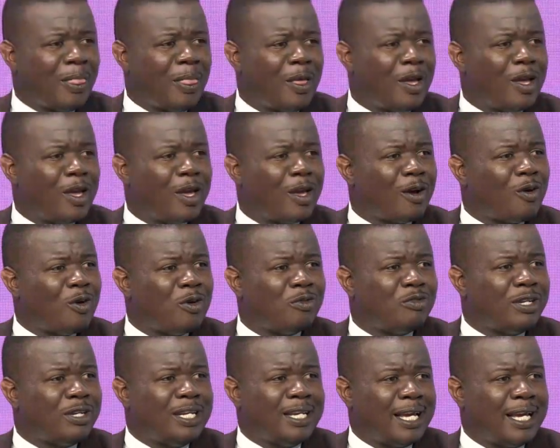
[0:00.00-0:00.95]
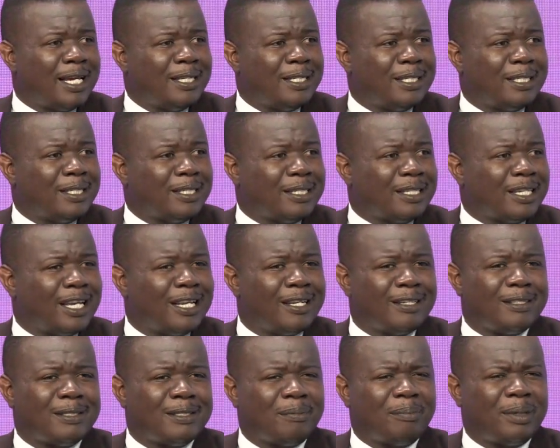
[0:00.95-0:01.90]
COVID-19. And
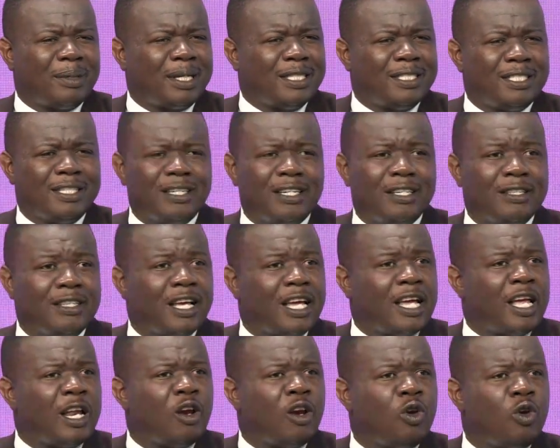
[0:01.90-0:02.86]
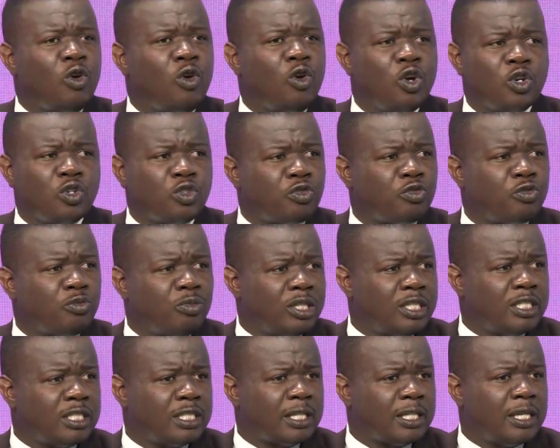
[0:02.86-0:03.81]
surprisingly, there are a lot of
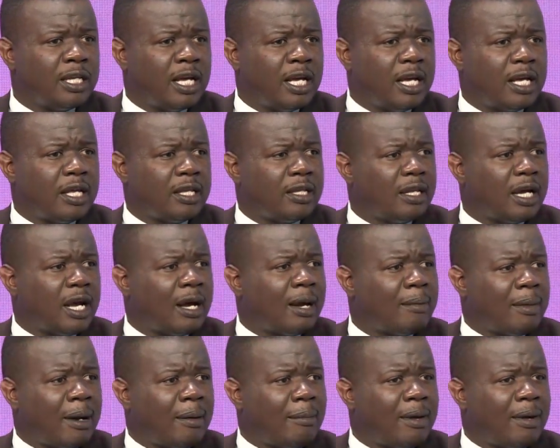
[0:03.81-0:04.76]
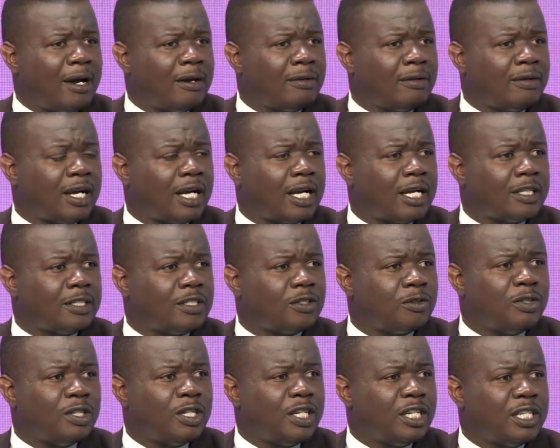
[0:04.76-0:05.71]
myths among
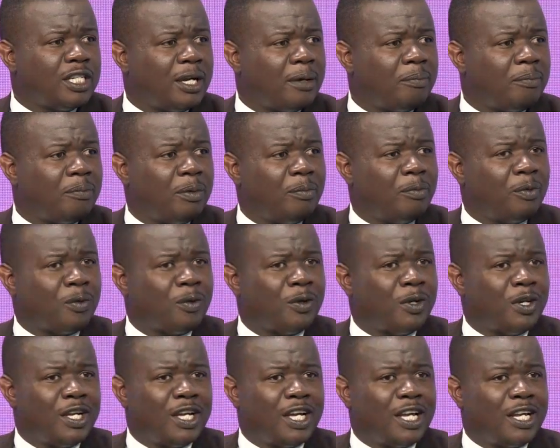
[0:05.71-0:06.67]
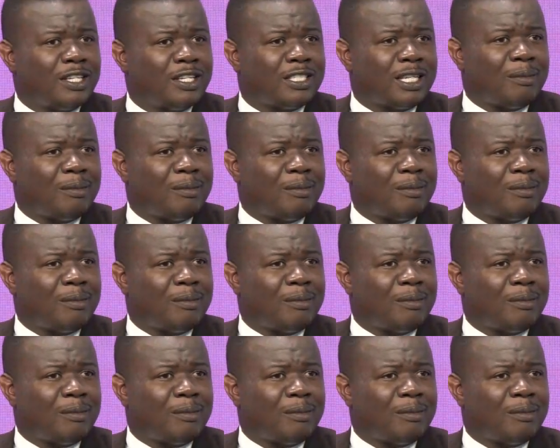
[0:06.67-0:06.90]
children and young people. And some